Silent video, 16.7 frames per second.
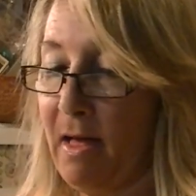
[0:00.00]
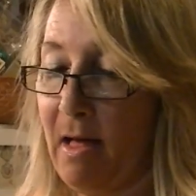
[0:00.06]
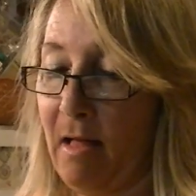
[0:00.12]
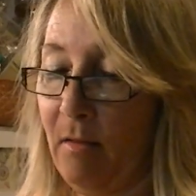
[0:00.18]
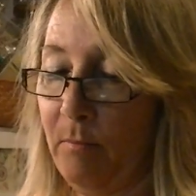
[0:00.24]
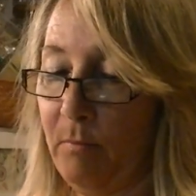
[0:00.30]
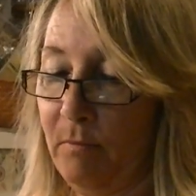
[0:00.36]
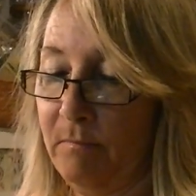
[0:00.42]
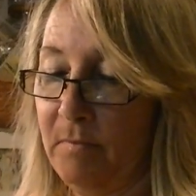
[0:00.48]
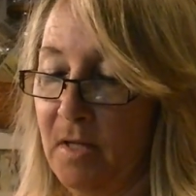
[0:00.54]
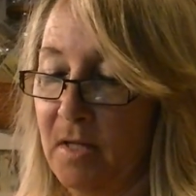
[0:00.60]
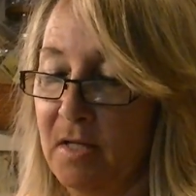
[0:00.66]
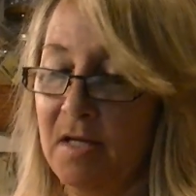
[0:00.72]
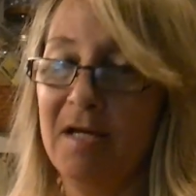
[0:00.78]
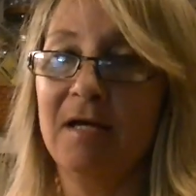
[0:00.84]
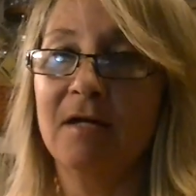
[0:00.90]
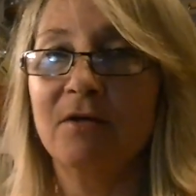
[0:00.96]
album.
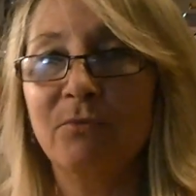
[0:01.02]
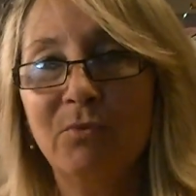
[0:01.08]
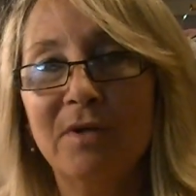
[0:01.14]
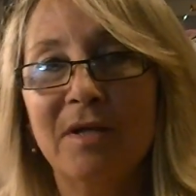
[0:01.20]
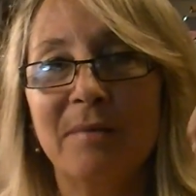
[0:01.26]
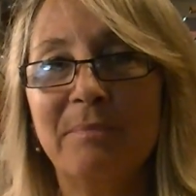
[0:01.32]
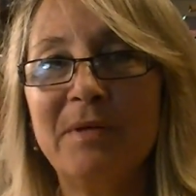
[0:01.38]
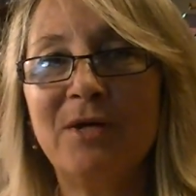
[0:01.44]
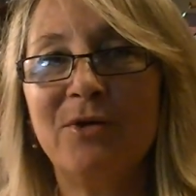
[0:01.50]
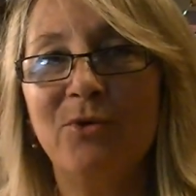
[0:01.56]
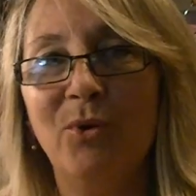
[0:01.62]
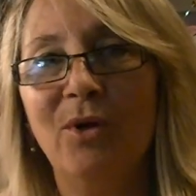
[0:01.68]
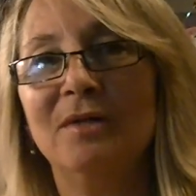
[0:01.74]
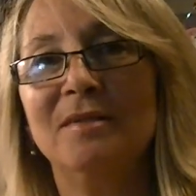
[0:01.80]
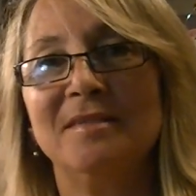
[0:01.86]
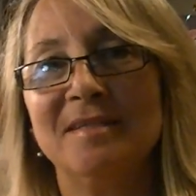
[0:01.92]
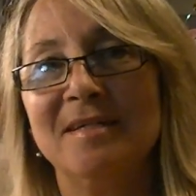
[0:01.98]
Wouldn't it be
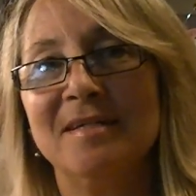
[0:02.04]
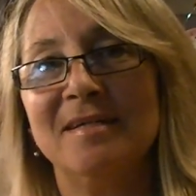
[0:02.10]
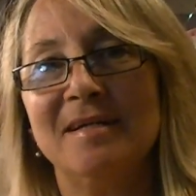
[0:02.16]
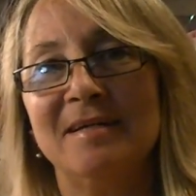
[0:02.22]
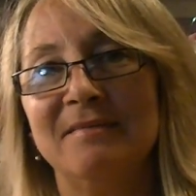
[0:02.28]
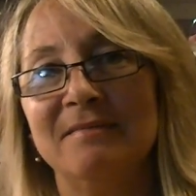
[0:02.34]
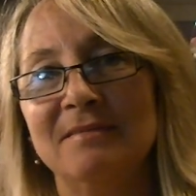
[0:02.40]
cool to,